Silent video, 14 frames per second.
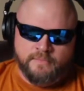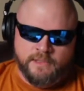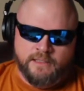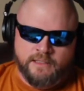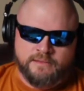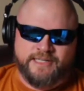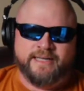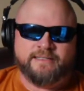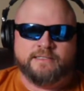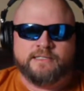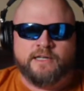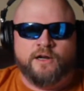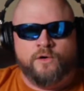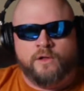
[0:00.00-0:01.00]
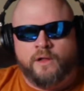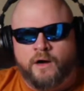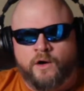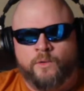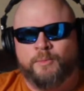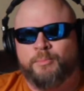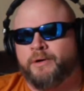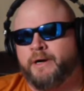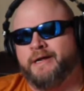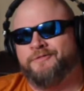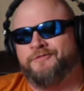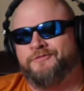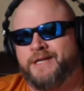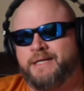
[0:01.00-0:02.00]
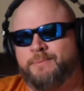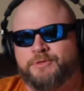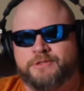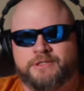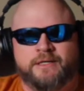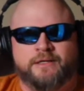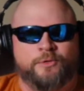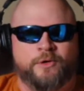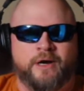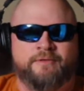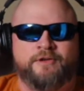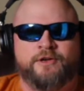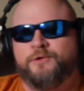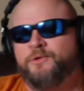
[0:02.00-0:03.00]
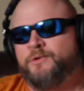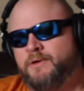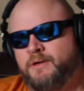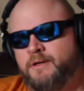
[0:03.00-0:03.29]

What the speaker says: Texas and Oklahoma bring in 50% of the revenue